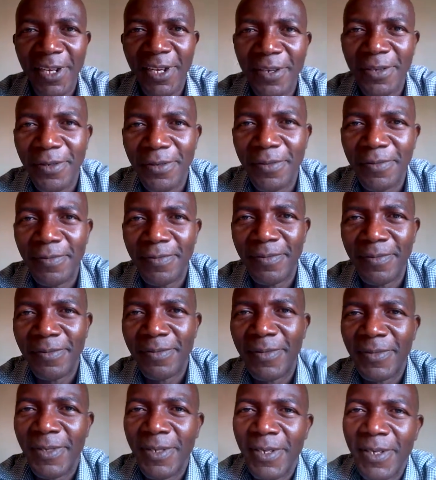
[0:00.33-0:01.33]
Hello,
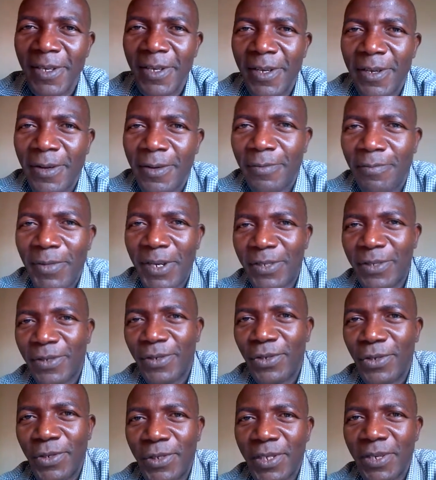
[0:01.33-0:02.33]

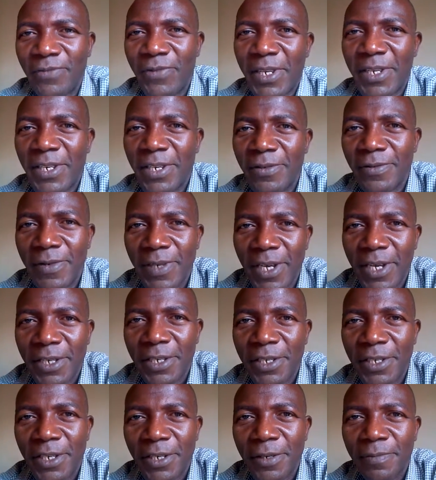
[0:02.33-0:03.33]
Pastor Joseph Adenuga
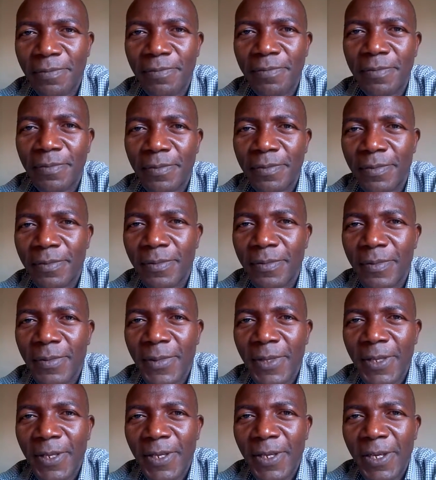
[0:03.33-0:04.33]
here.
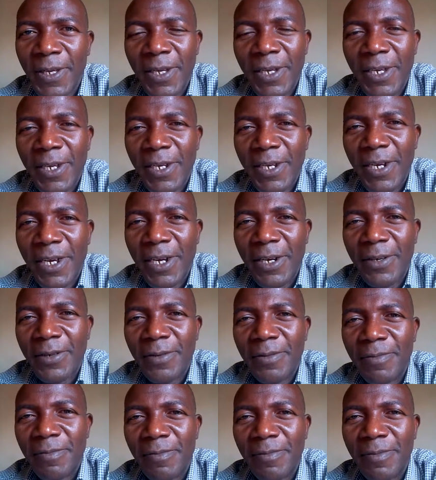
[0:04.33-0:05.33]

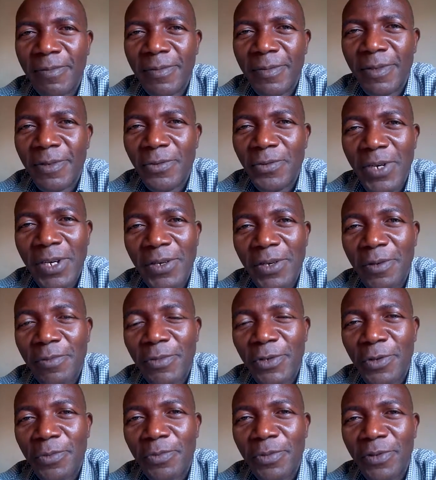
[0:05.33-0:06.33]
Now, welcome
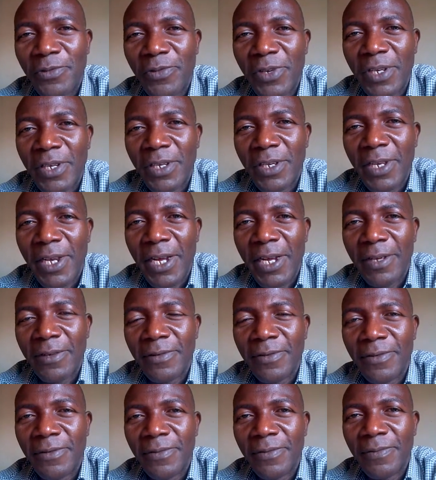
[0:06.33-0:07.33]
to Prevailing Life.